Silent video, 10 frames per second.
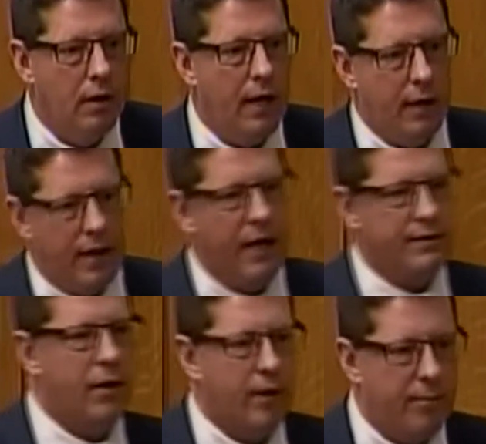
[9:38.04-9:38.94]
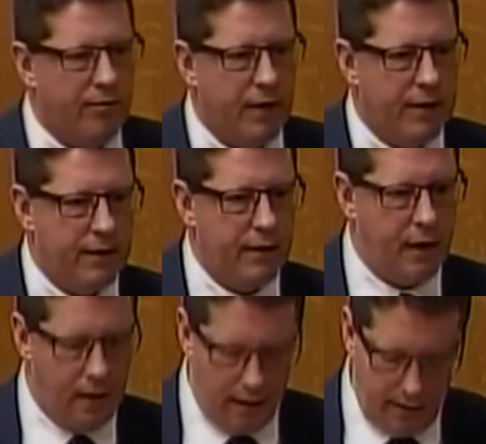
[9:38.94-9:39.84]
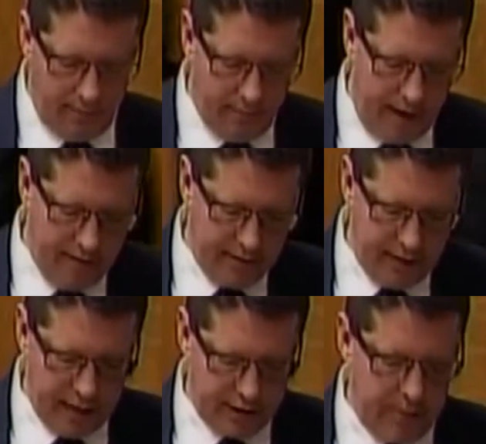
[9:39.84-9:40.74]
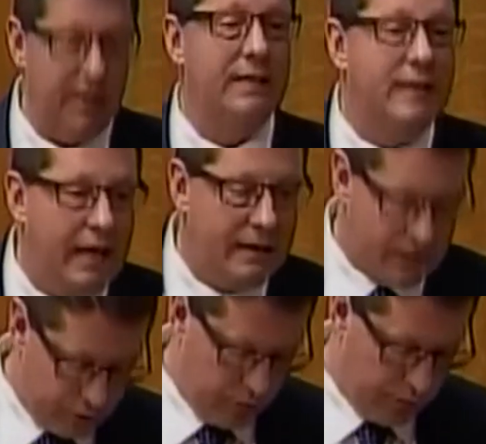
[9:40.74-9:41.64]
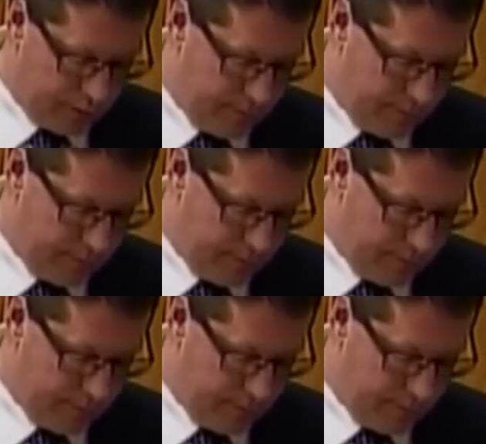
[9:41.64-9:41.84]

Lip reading: That's how they prevented them from having to actually maintain the schools.